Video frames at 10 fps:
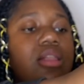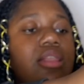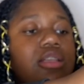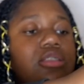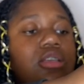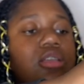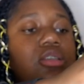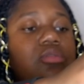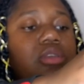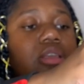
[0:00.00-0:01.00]
Let's just
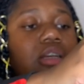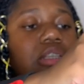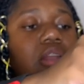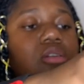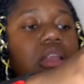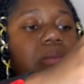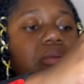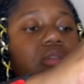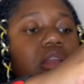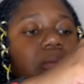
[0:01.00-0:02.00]
continue eating because I know a lot of
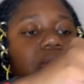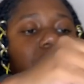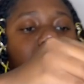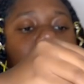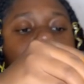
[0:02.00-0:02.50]
people don't like me talking.